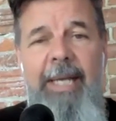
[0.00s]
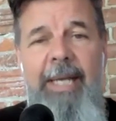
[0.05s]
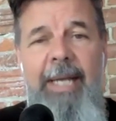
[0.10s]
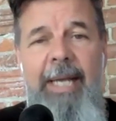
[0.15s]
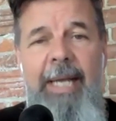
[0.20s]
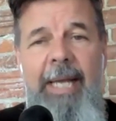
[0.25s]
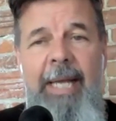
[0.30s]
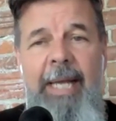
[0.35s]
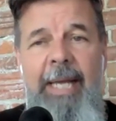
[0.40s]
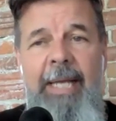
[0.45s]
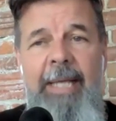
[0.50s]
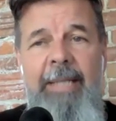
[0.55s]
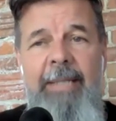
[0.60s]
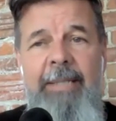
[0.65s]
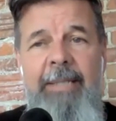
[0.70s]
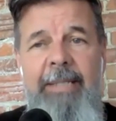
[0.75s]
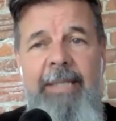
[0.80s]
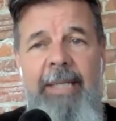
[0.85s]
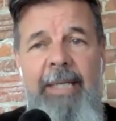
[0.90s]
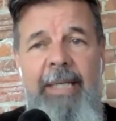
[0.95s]

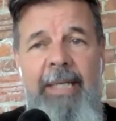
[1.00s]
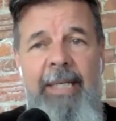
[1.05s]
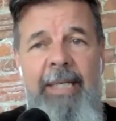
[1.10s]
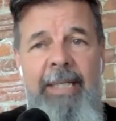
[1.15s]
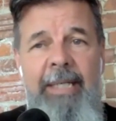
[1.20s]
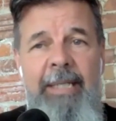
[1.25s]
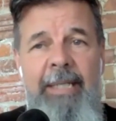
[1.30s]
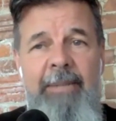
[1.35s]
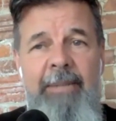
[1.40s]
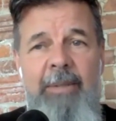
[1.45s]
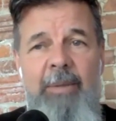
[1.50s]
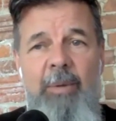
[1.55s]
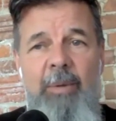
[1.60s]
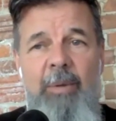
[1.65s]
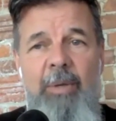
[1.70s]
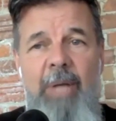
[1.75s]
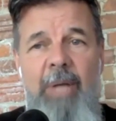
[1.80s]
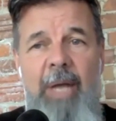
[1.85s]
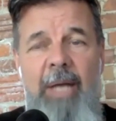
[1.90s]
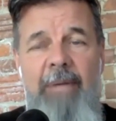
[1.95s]
And uh,
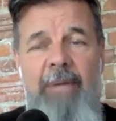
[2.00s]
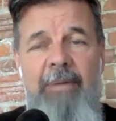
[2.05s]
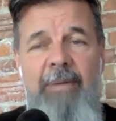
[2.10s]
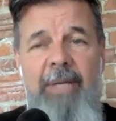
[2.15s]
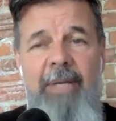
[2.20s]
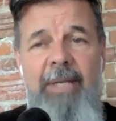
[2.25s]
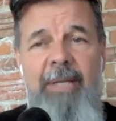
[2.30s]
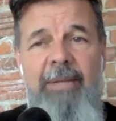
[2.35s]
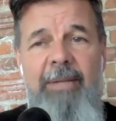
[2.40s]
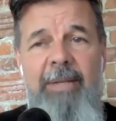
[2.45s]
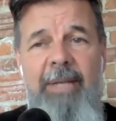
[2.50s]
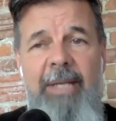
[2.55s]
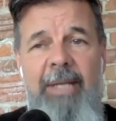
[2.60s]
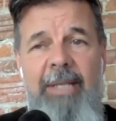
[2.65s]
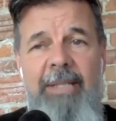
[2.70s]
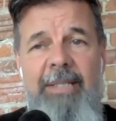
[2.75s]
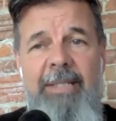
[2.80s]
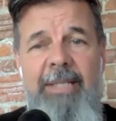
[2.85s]
I think that